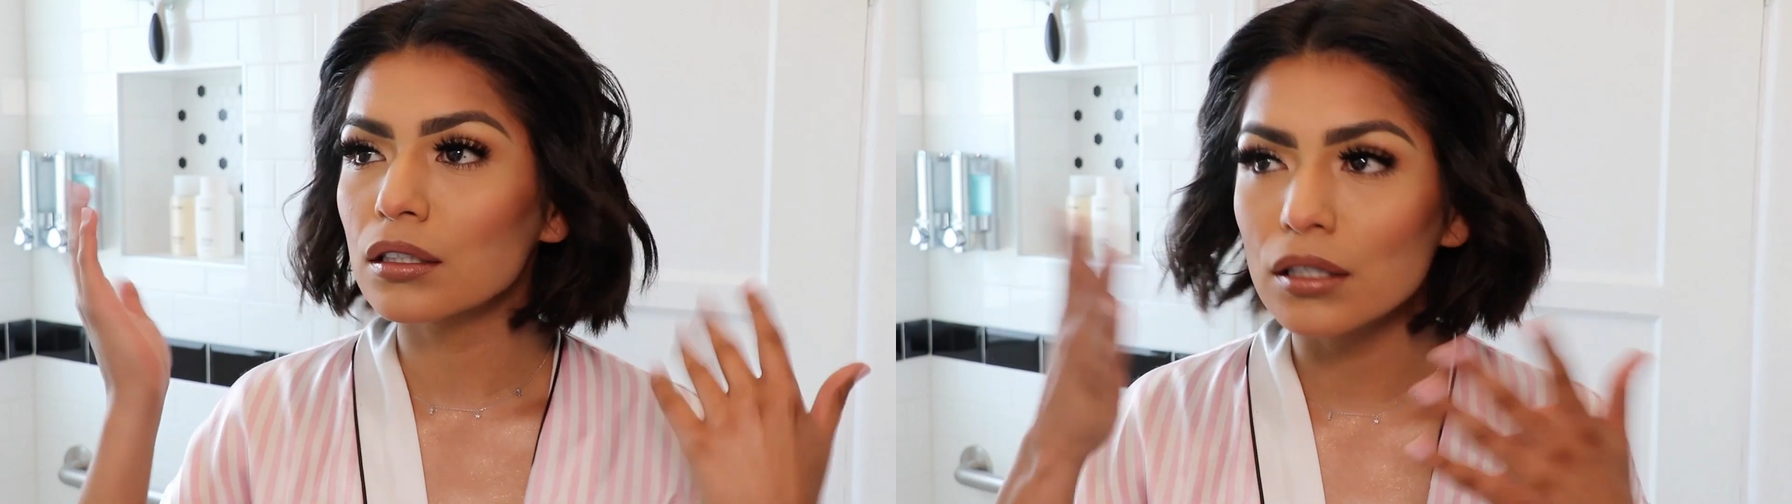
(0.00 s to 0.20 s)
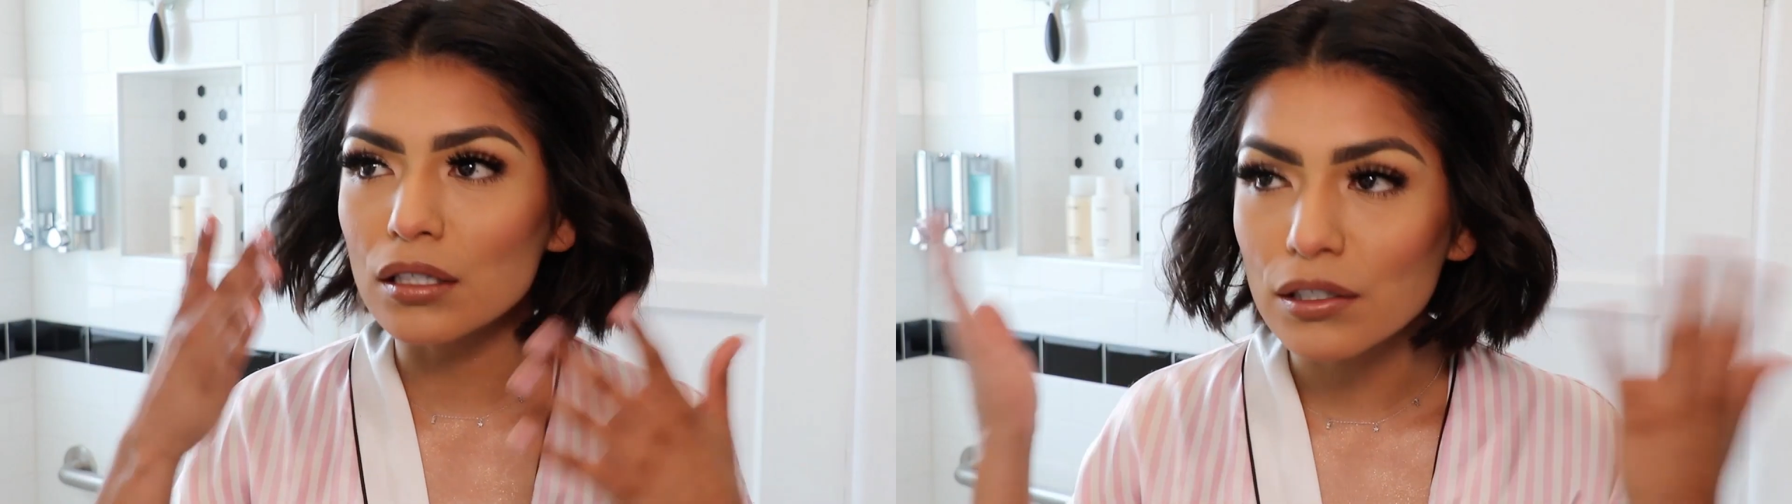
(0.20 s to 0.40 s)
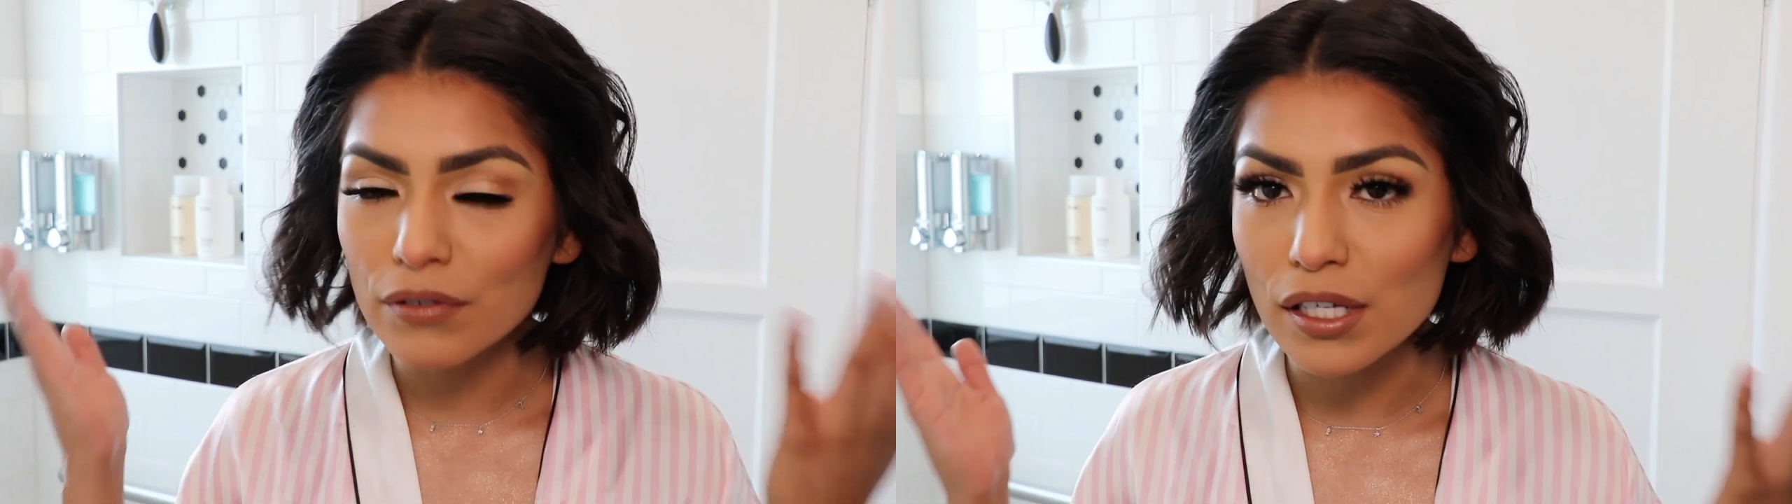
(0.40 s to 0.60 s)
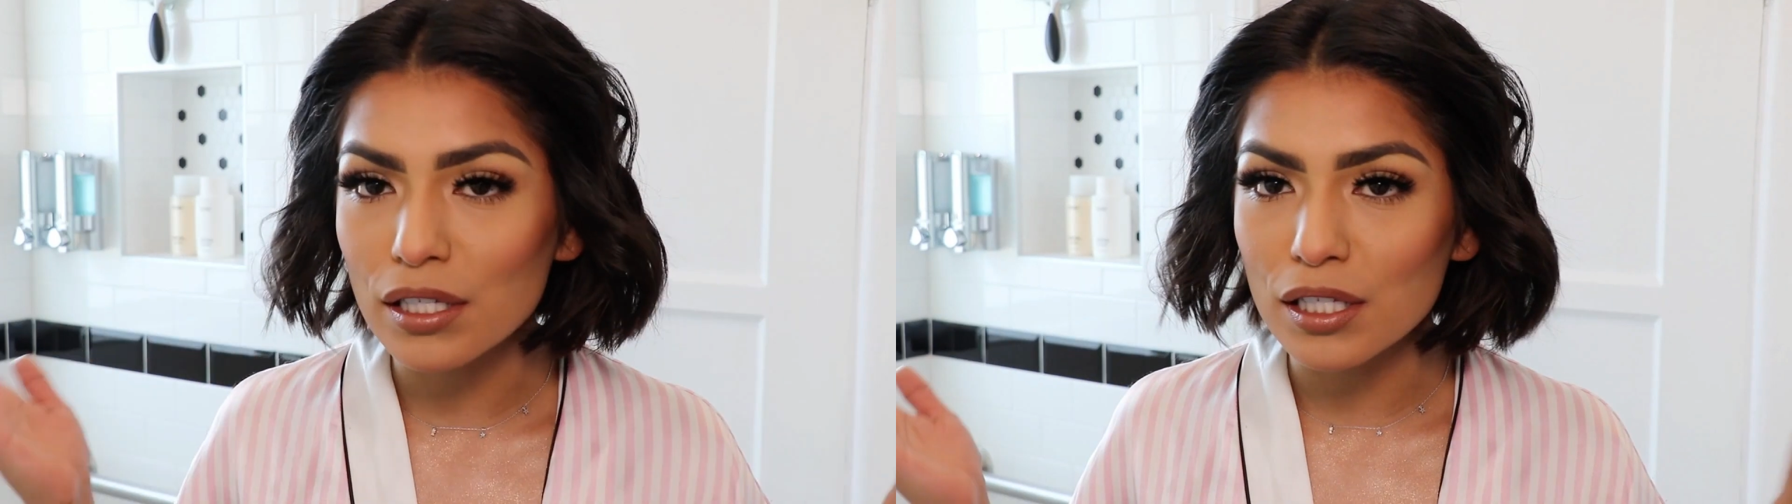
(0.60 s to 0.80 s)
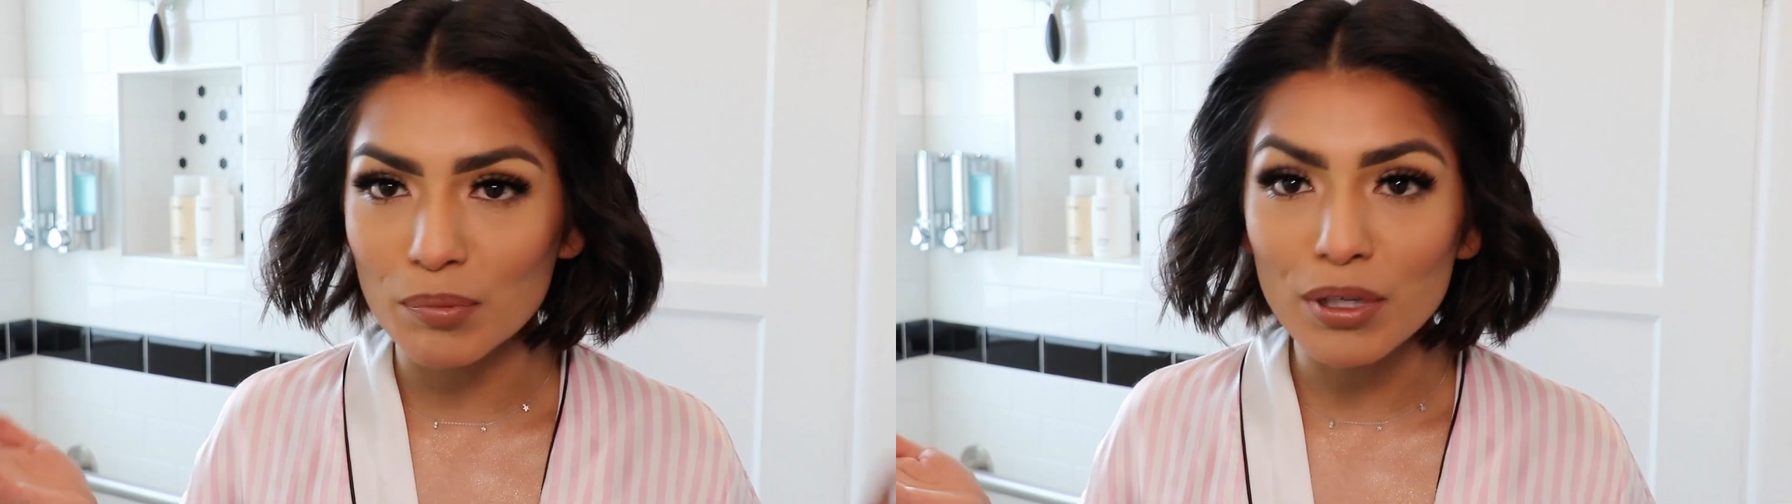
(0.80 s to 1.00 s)
this face
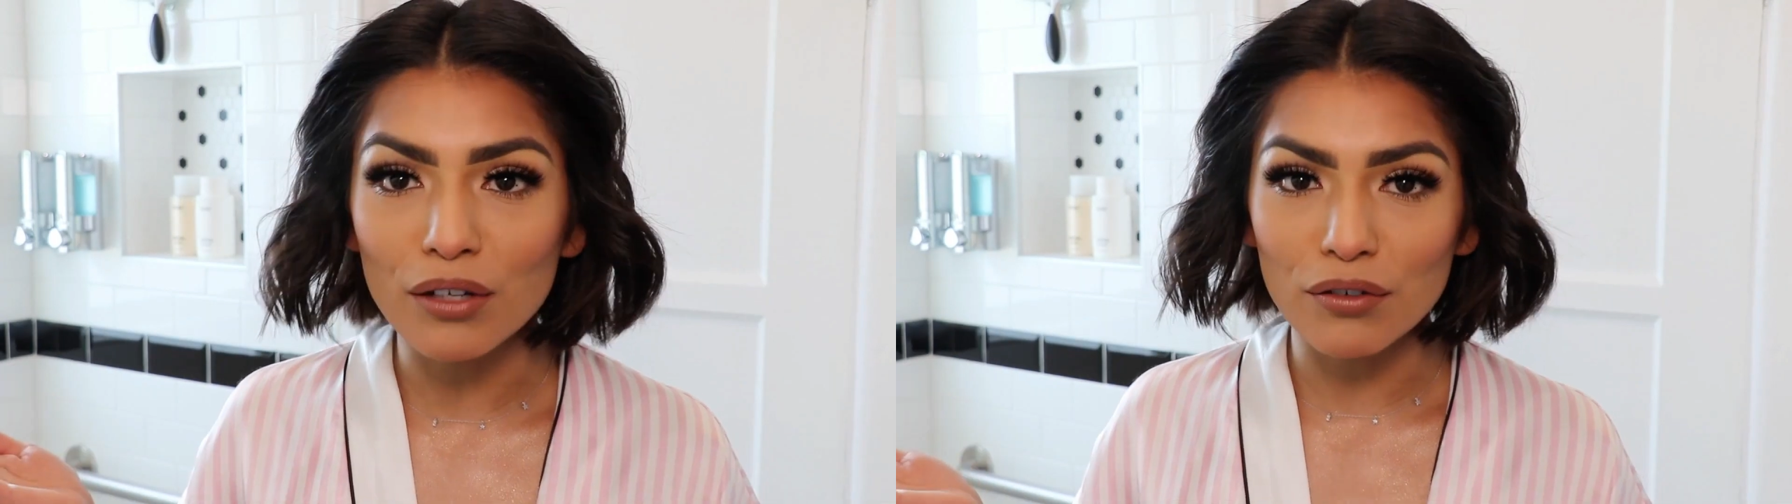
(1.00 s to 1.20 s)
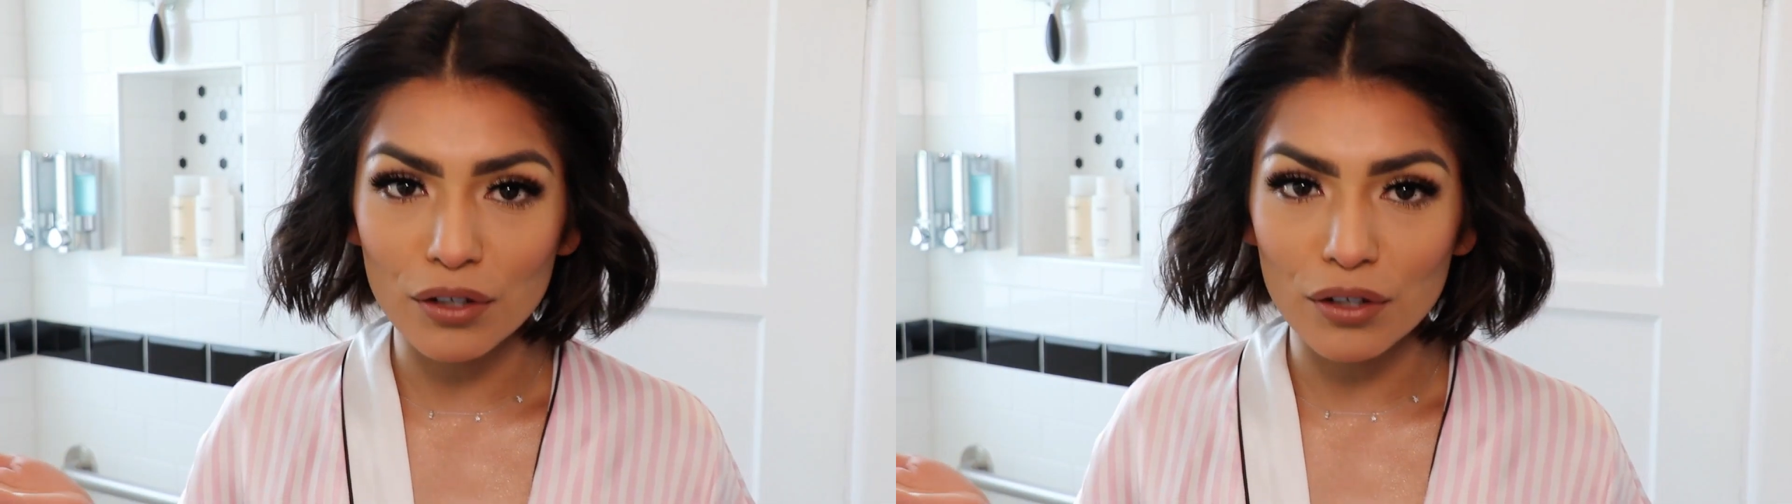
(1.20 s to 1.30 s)
is beat for